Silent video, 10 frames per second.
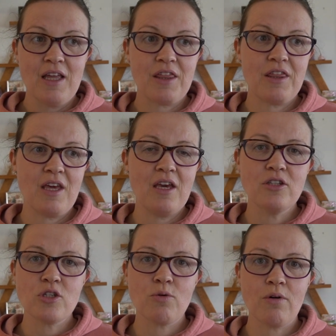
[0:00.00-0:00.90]

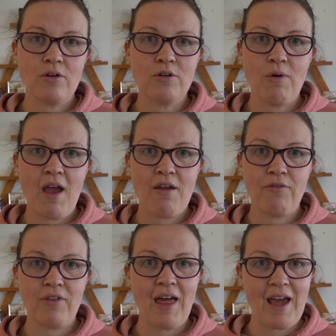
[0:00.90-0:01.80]
things squirreled away
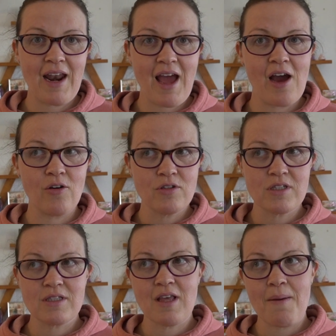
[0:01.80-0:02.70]
for that
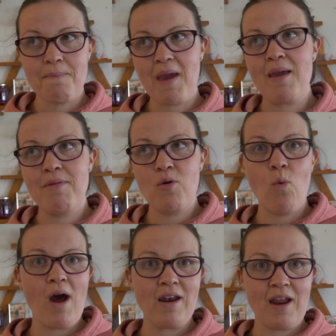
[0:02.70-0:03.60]
house that maybe
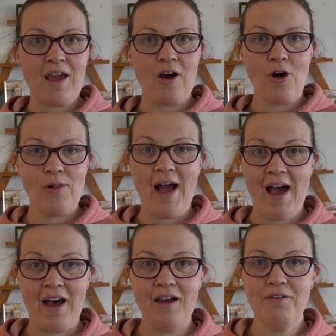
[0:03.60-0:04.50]
one day I'll
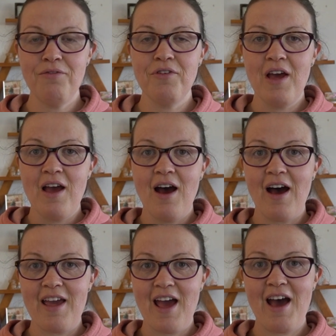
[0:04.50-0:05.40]
have.
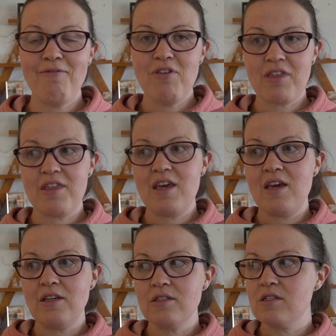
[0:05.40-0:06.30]
I have the
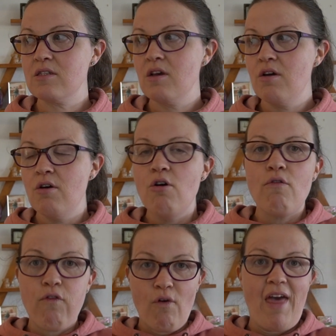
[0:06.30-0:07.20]
things
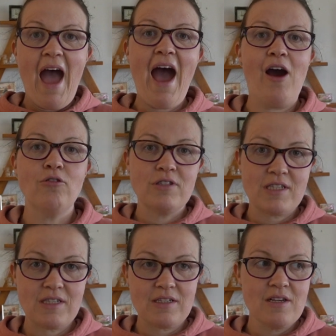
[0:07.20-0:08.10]
for the
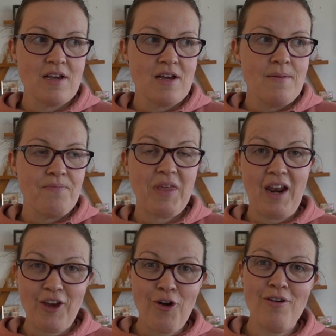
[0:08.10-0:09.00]
house that
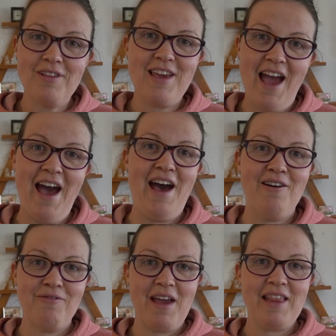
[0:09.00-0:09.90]
I currently
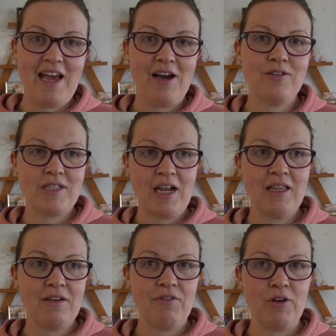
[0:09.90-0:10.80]
have and the house that I
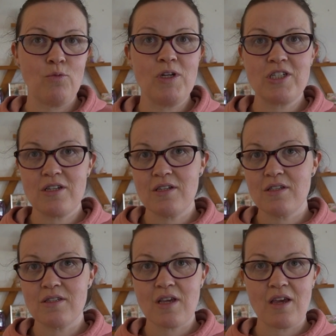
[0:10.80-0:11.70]
live in, which
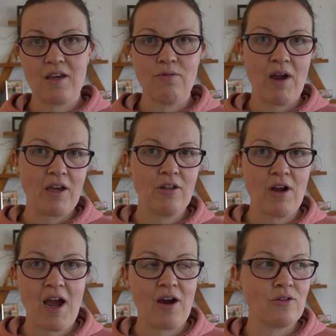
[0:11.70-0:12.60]
is a
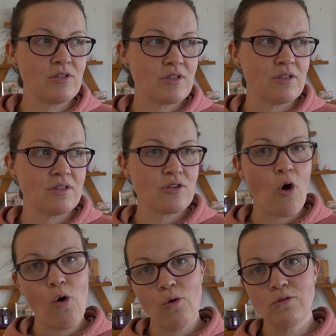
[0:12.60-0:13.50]
regular house. It's
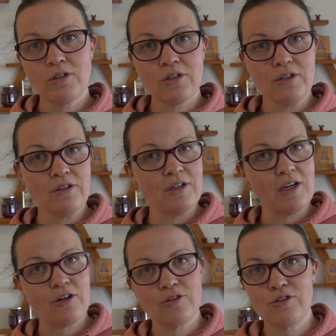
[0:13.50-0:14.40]
older,
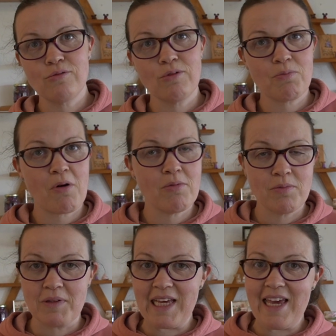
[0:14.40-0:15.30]
it could do with
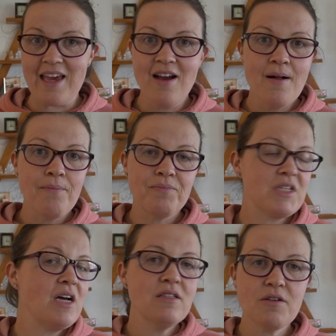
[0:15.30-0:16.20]
probably
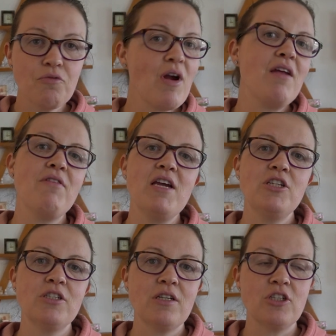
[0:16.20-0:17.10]
tons of
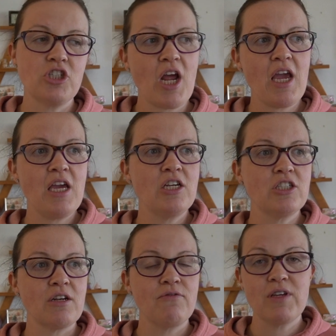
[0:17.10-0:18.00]
renovation and
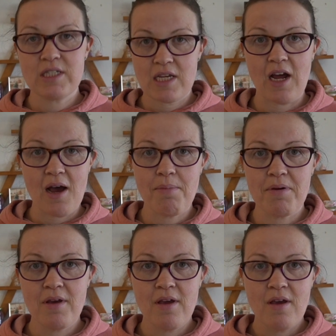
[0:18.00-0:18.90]
change and fixing up,
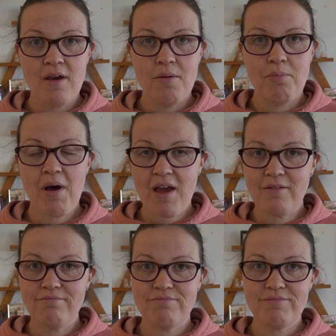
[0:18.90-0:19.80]
but
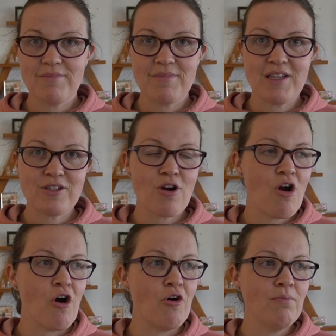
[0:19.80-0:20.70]
it's our
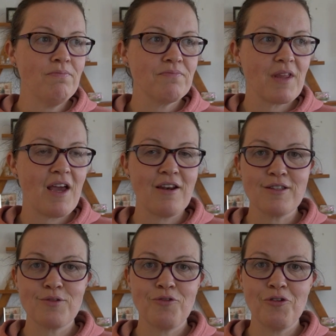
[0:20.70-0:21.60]
home and
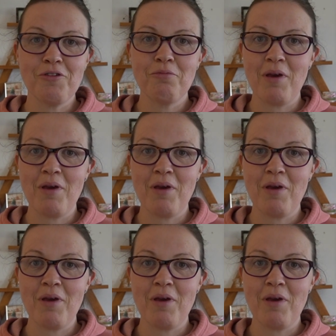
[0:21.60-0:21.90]
it's full of